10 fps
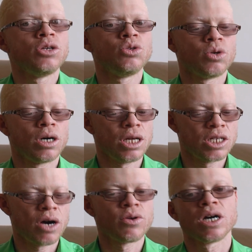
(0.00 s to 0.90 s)

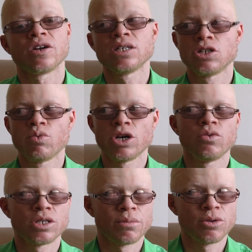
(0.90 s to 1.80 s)
that's how you're graded, where
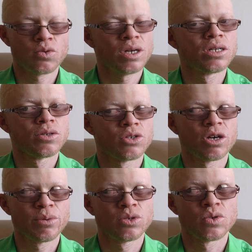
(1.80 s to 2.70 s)
you are supposed to what? You're
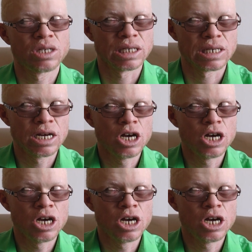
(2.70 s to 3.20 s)
supposed to sit.